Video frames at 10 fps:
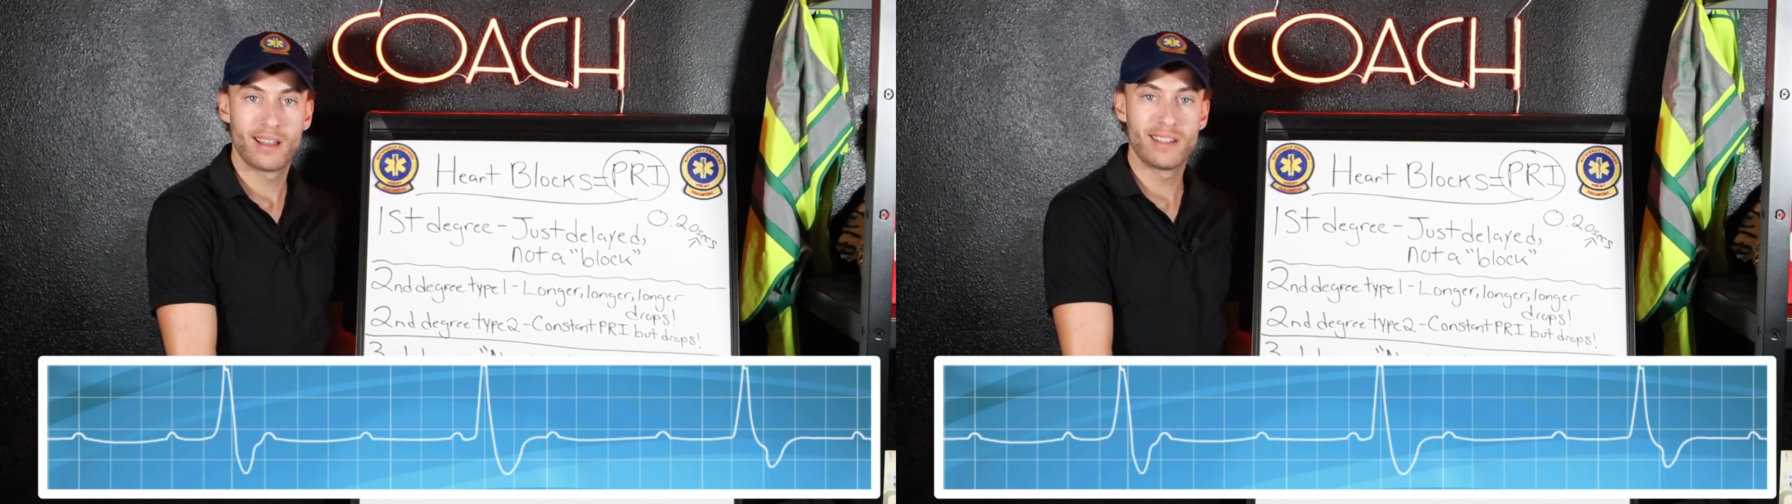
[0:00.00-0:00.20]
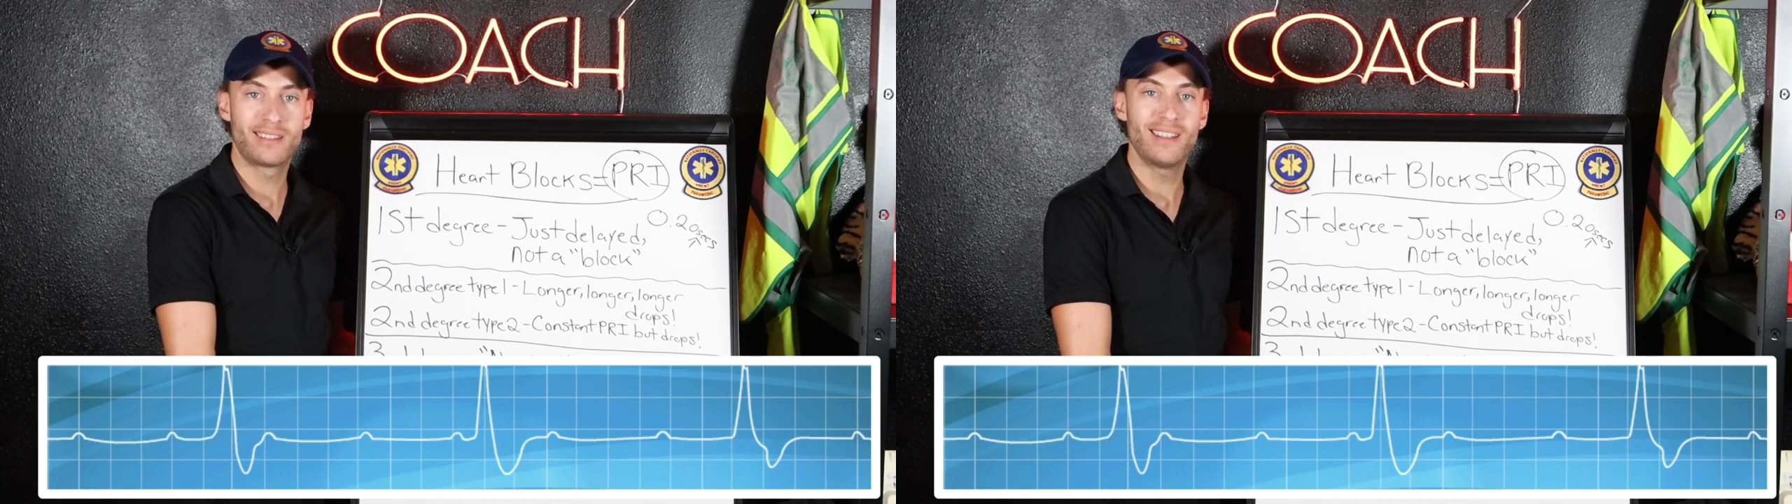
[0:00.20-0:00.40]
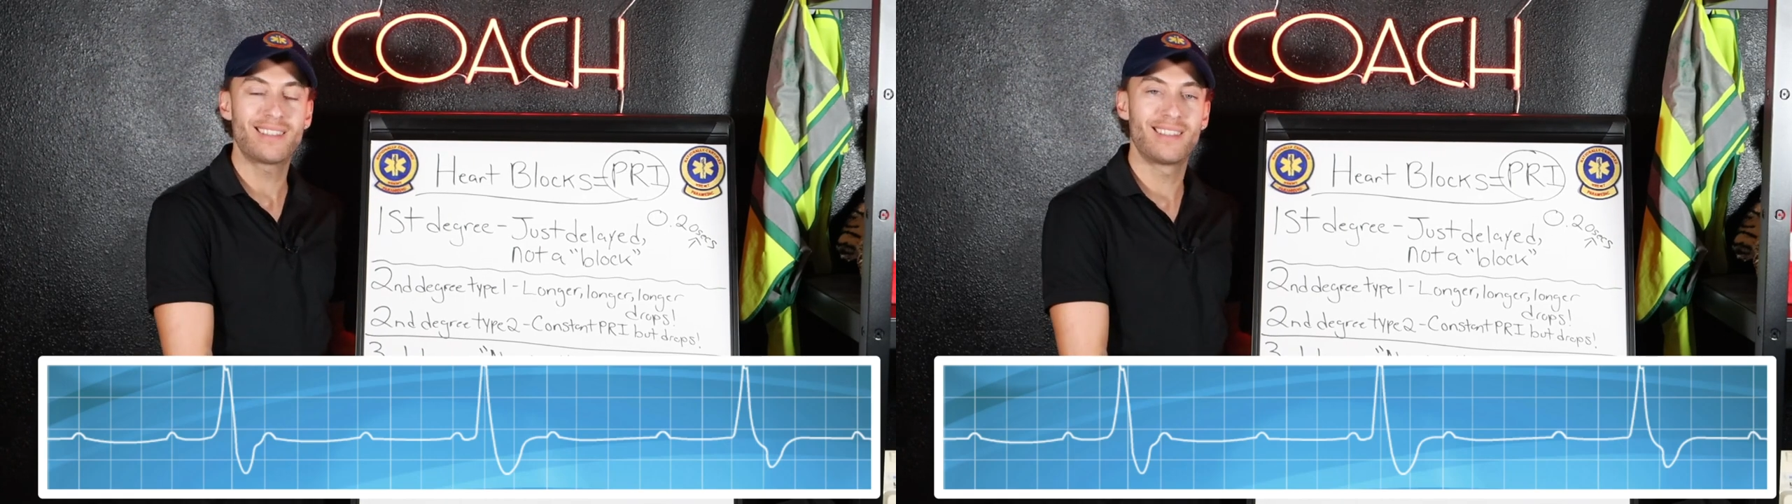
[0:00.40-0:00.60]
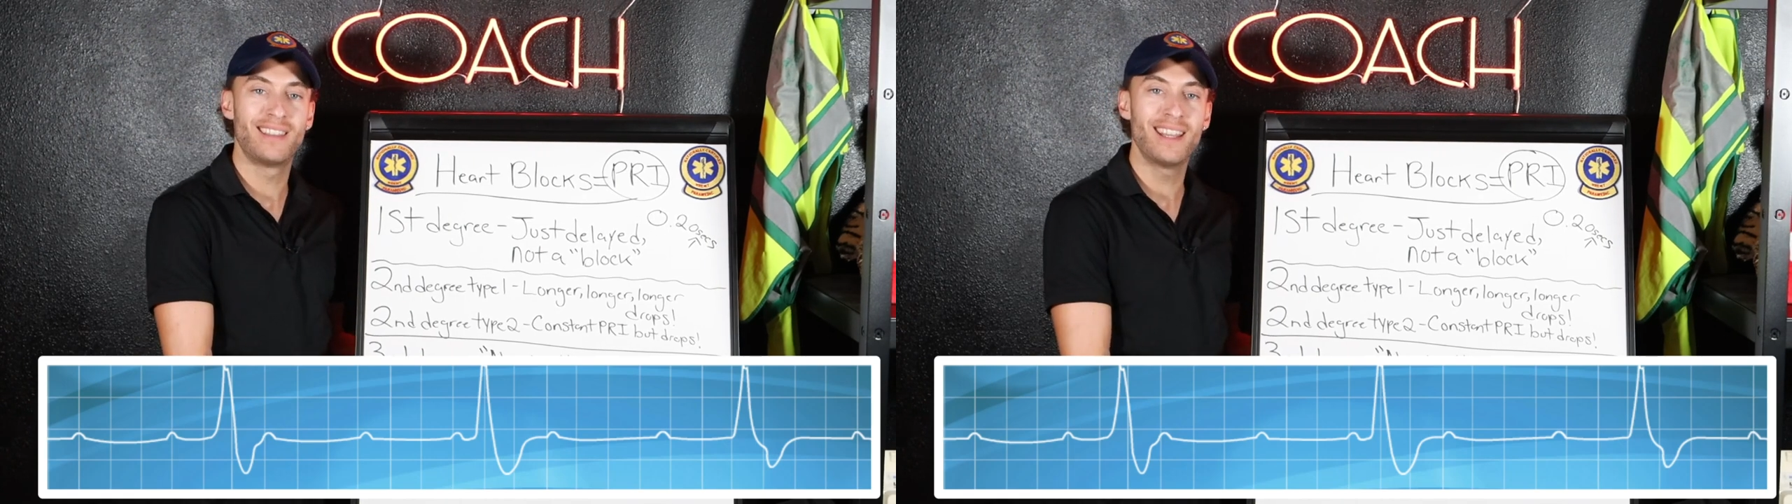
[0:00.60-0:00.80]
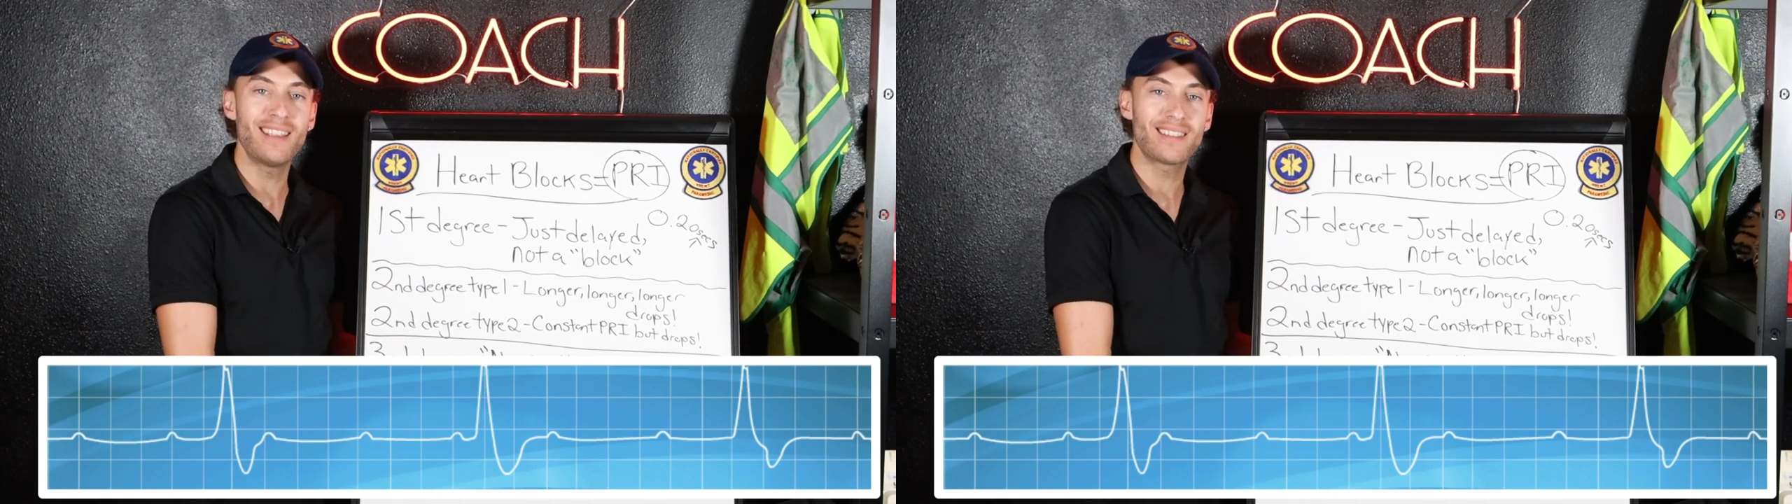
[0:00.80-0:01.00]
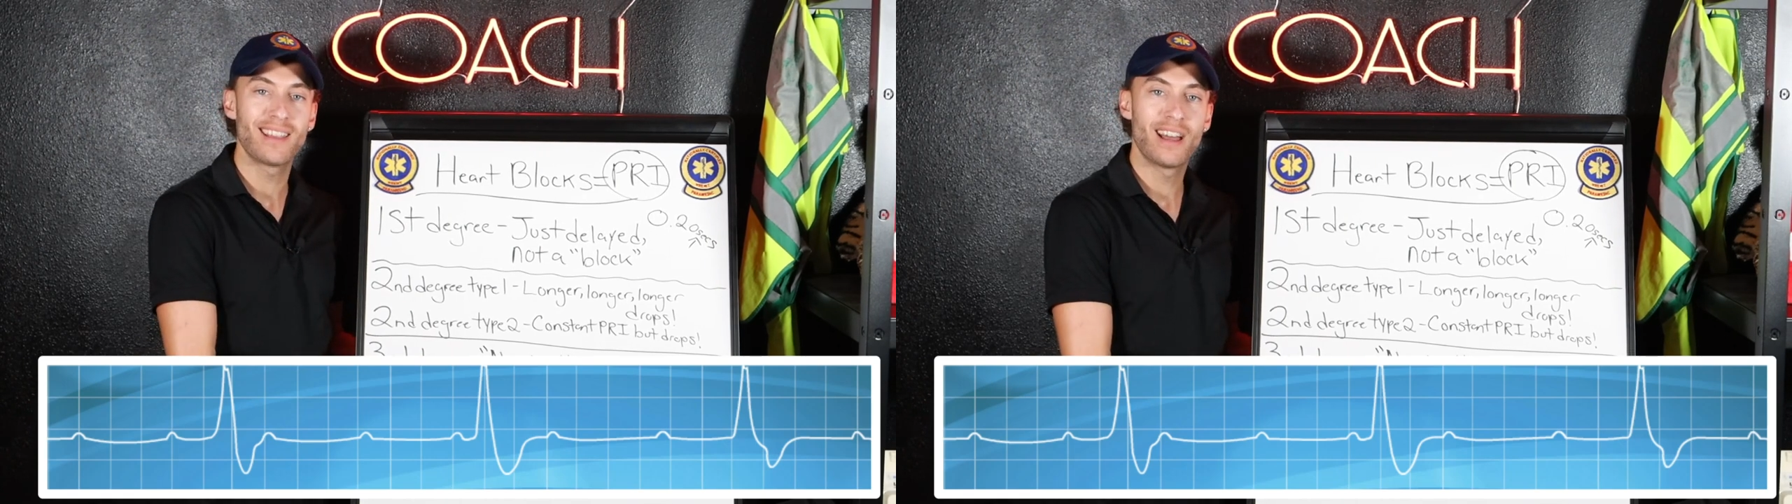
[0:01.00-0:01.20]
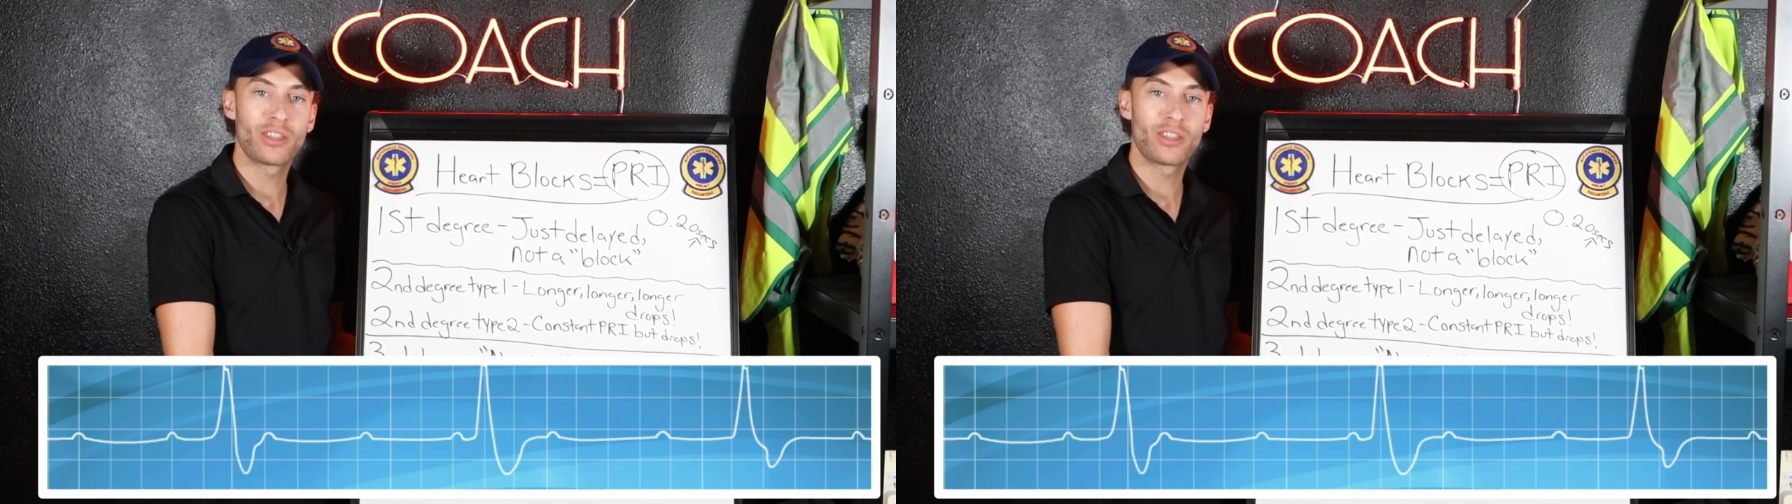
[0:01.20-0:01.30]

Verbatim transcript: It's this this